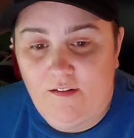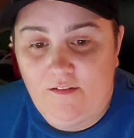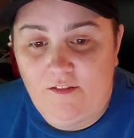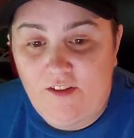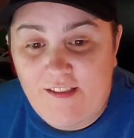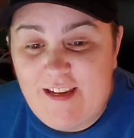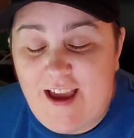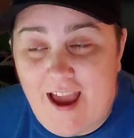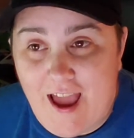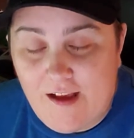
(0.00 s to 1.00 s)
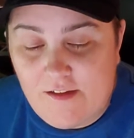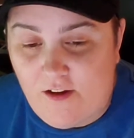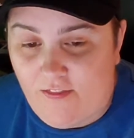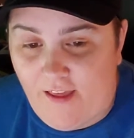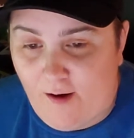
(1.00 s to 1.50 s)
Look at the axe
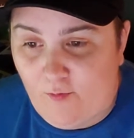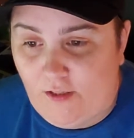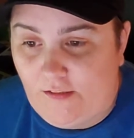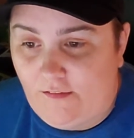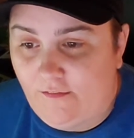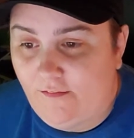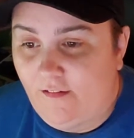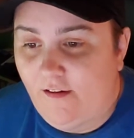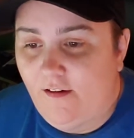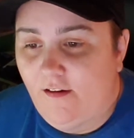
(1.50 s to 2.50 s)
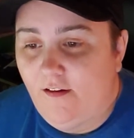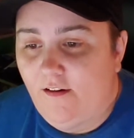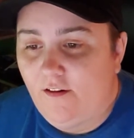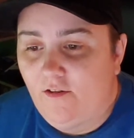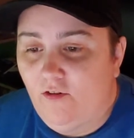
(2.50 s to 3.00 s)
on that one.
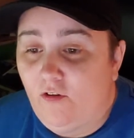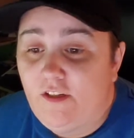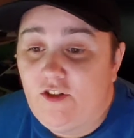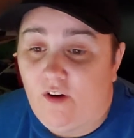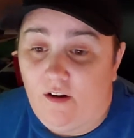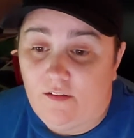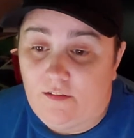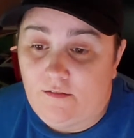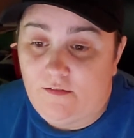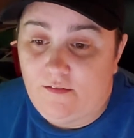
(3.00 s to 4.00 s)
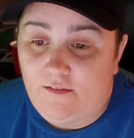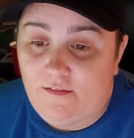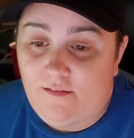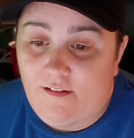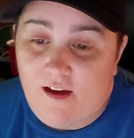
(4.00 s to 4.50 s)
Crowley shrugged.
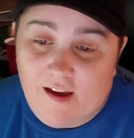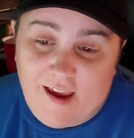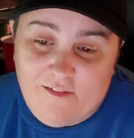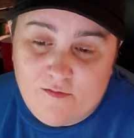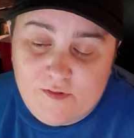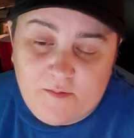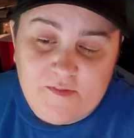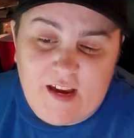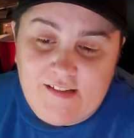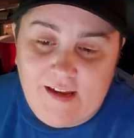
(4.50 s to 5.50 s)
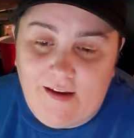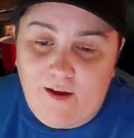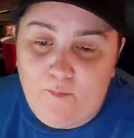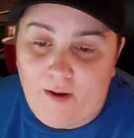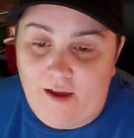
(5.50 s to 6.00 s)
I gave him some
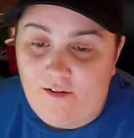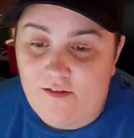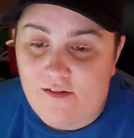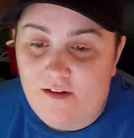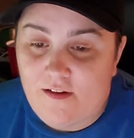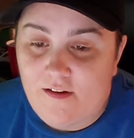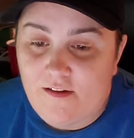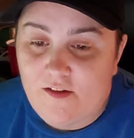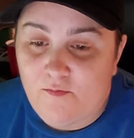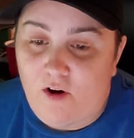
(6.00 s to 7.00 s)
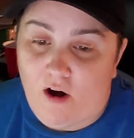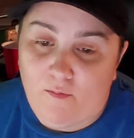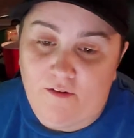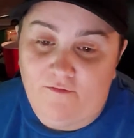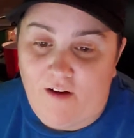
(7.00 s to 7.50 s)
titanium panels, some
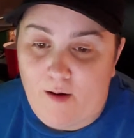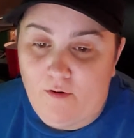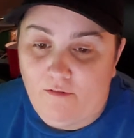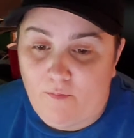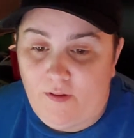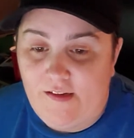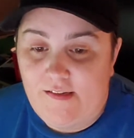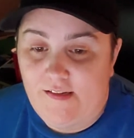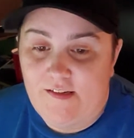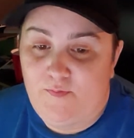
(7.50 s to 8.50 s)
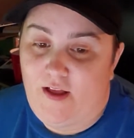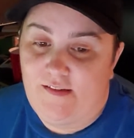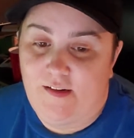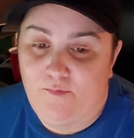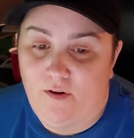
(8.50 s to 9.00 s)
carbon fiber replacing his
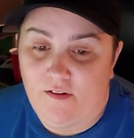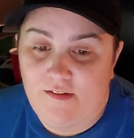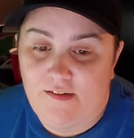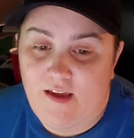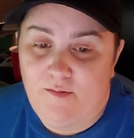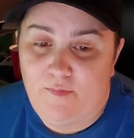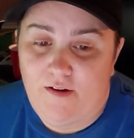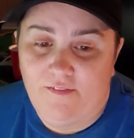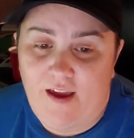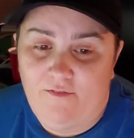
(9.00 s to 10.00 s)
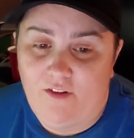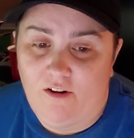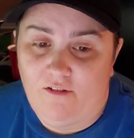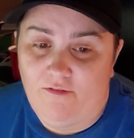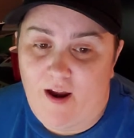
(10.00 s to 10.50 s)
plastic parts, and a bit of Kevlar
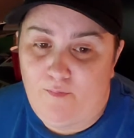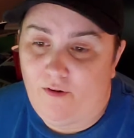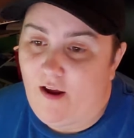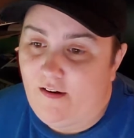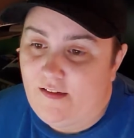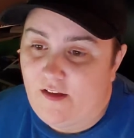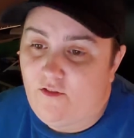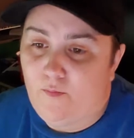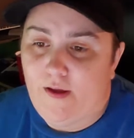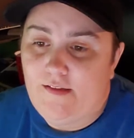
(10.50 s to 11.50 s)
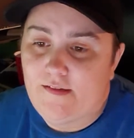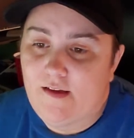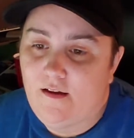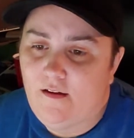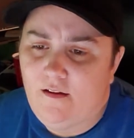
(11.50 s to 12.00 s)
to wrap around his other bits.
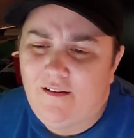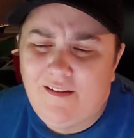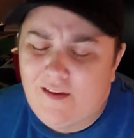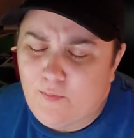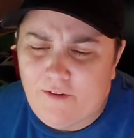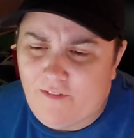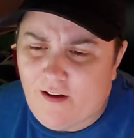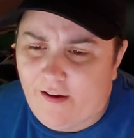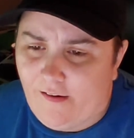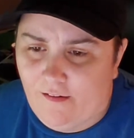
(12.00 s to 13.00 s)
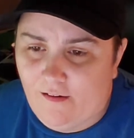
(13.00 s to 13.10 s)
He'll be fine.